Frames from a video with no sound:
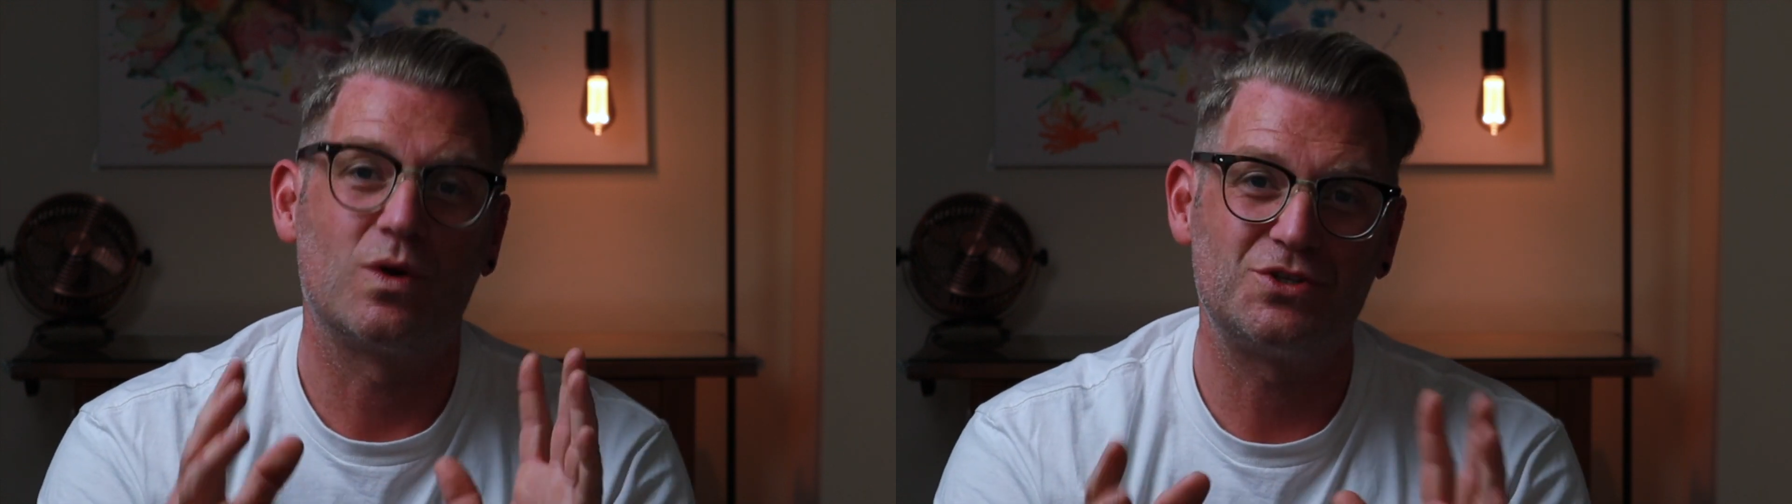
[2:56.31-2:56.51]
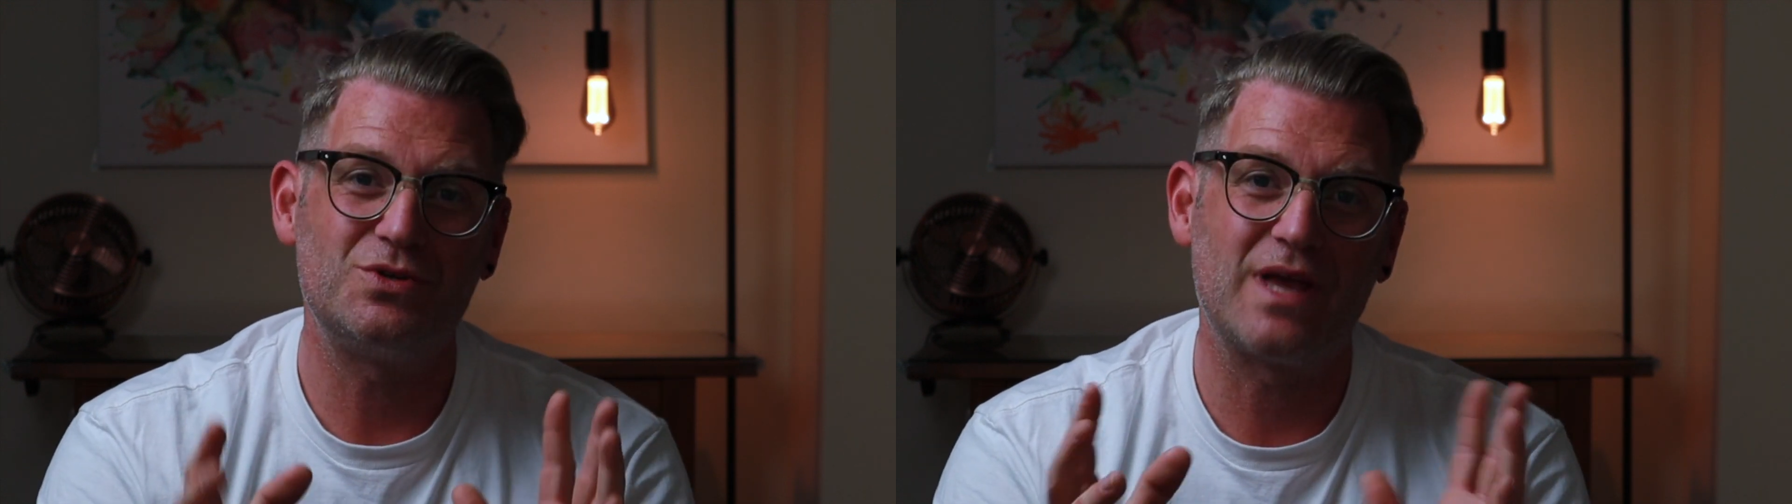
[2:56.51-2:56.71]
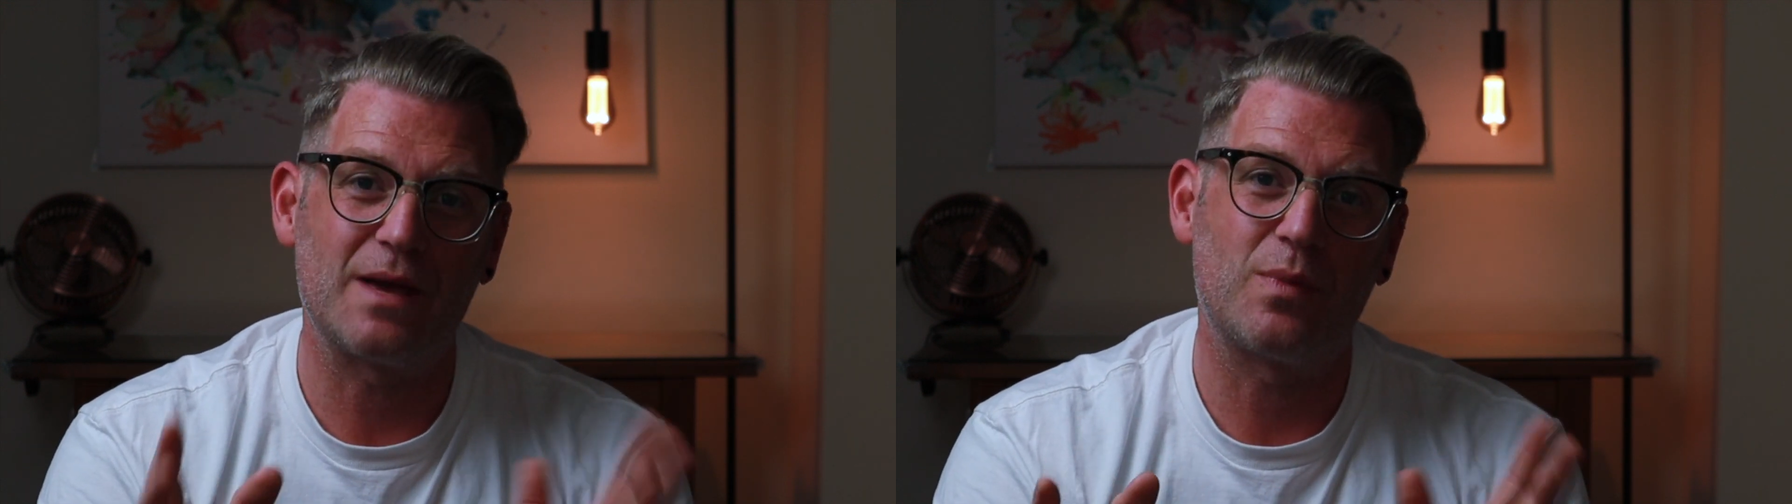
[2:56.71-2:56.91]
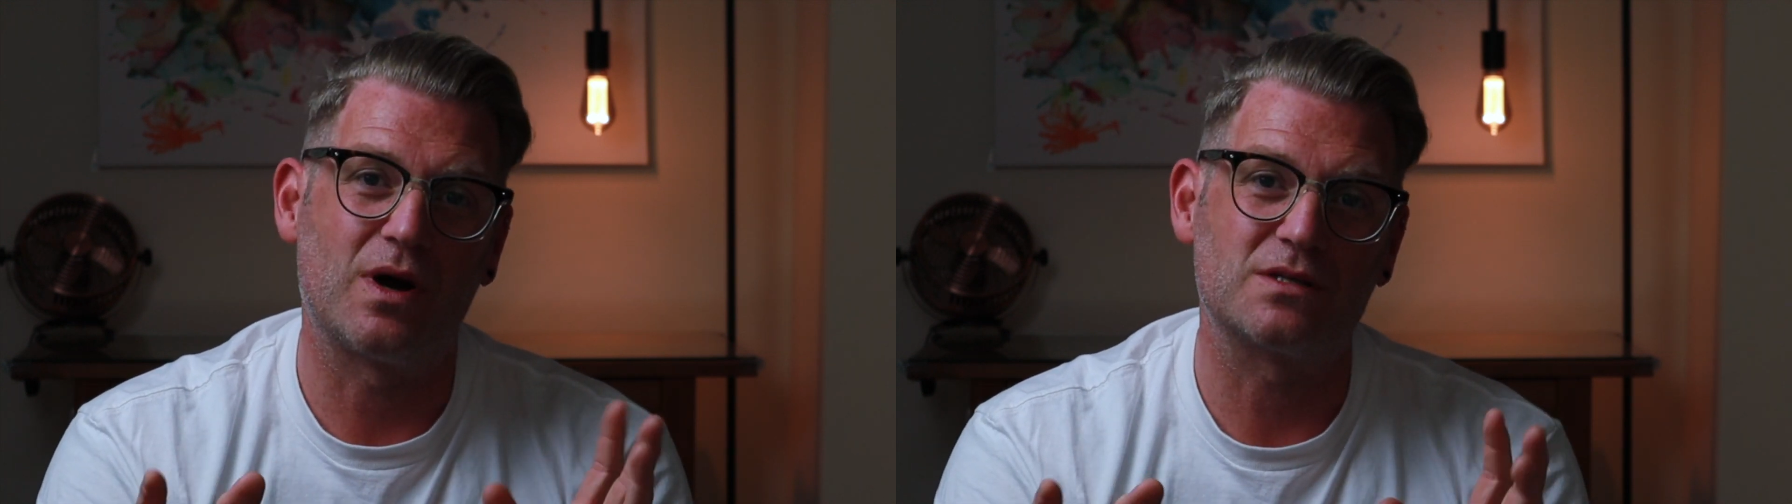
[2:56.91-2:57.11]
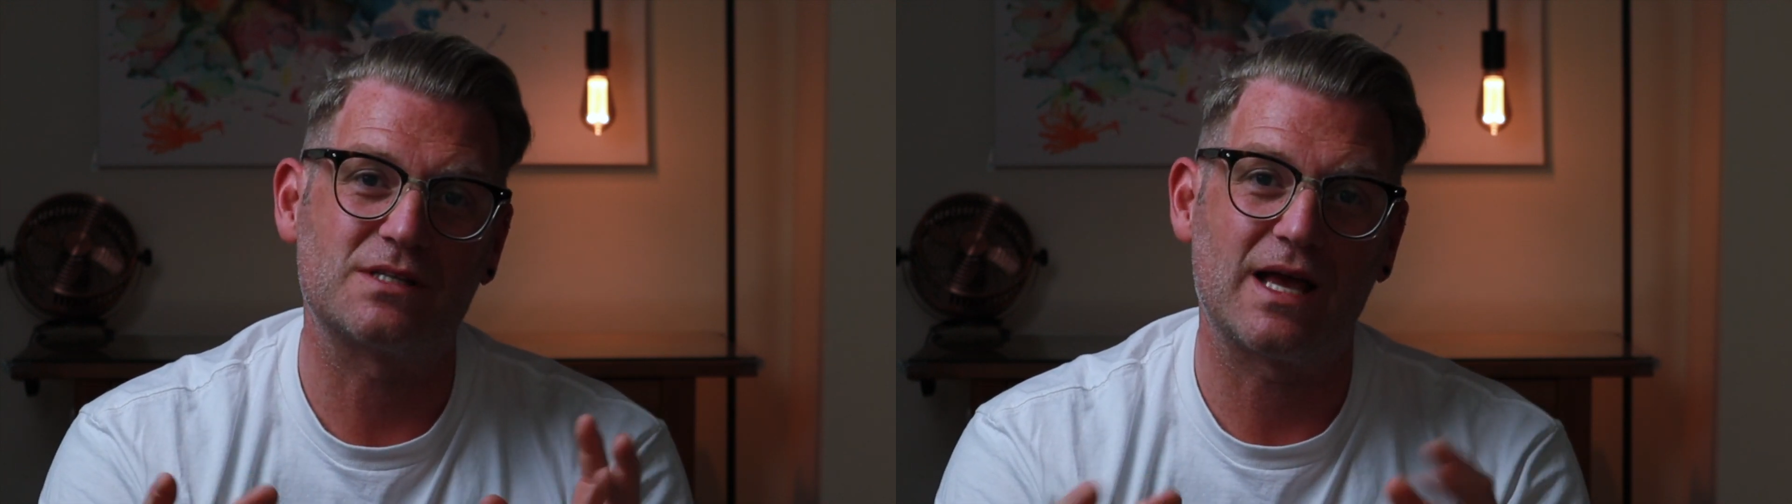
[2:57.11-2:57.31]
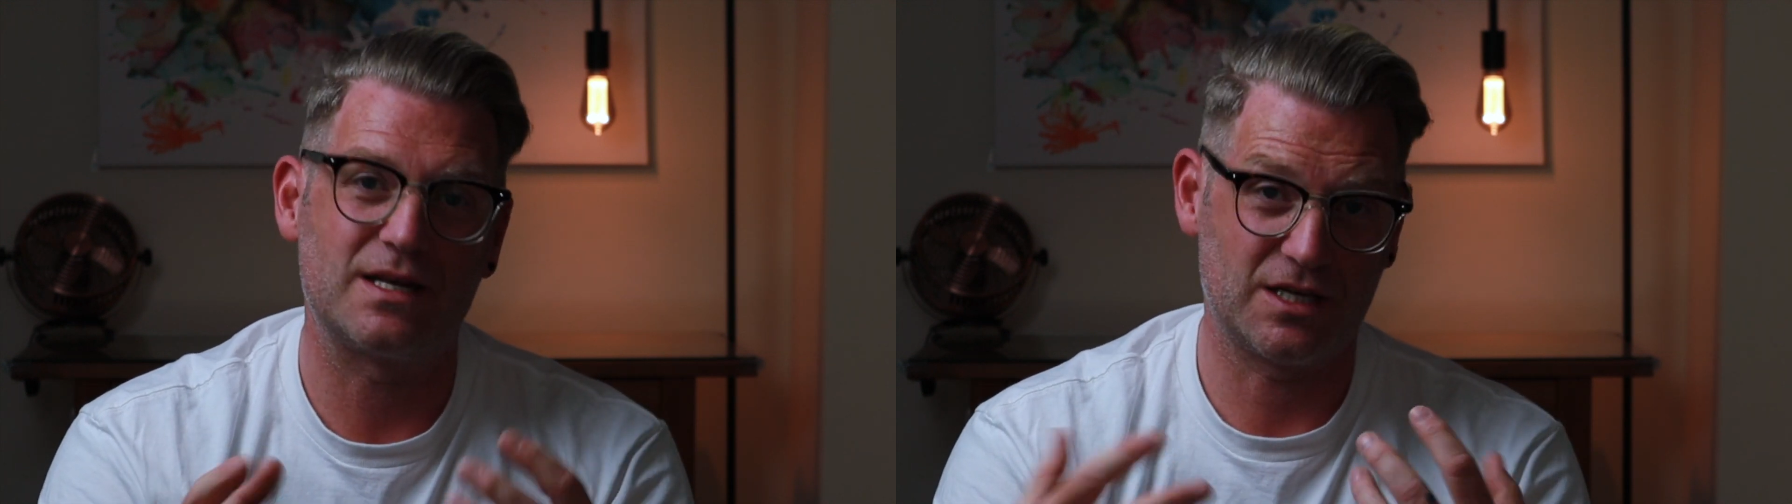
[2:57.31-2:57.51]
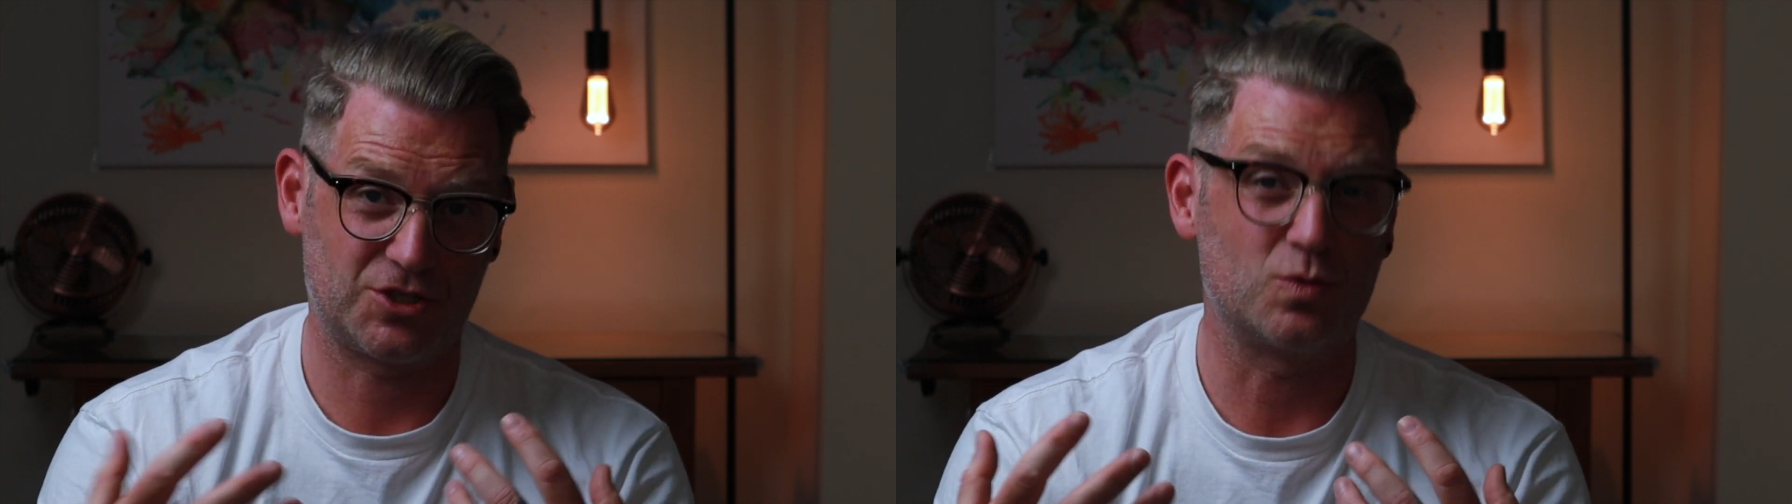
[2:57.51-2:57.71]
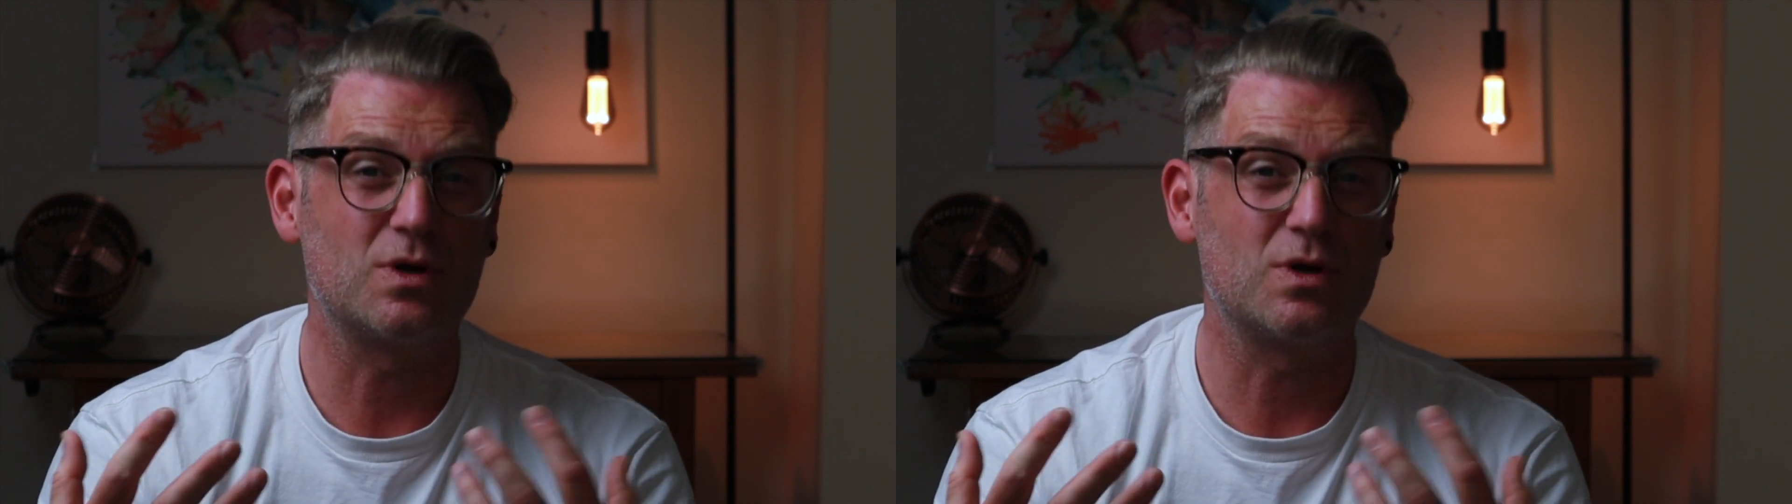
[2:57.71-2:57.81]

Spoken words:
Once you get past that initial